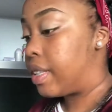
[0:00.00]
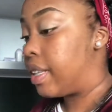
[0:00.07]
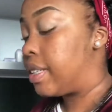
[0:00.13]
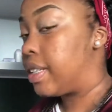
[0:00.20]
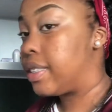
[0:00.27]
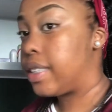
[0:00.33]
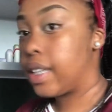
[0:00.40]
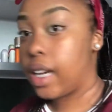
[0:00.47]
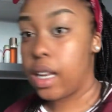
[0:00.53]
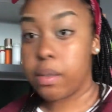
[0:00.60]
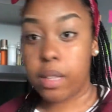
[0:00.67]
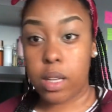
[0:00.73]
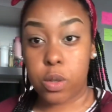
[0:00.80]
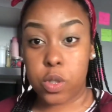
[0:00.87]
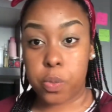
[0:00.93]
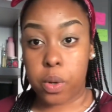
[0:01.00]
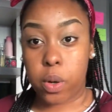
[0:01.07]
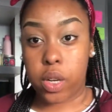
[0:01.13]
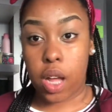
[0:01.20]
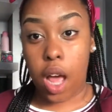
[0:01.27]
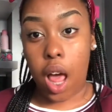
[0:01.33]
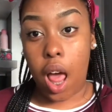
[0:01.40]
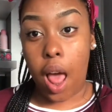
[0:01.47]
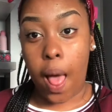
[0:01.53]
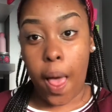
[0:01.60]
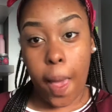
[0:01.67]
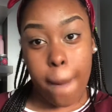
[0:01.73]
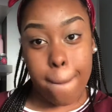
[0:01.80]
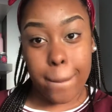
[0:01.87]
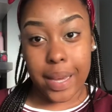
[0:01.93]
Then take a little loose powder,
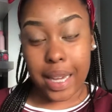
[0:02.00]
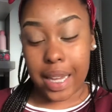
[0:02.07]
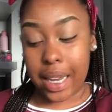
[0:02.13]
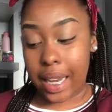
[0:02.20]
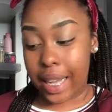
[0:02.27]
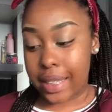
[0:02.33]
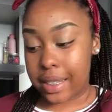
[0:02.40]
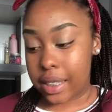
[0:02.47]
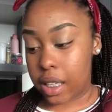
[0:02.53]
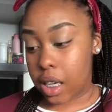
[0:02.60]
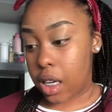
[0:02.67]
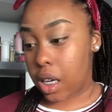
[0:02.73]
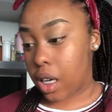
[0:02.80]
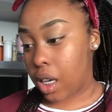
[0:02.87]
my classic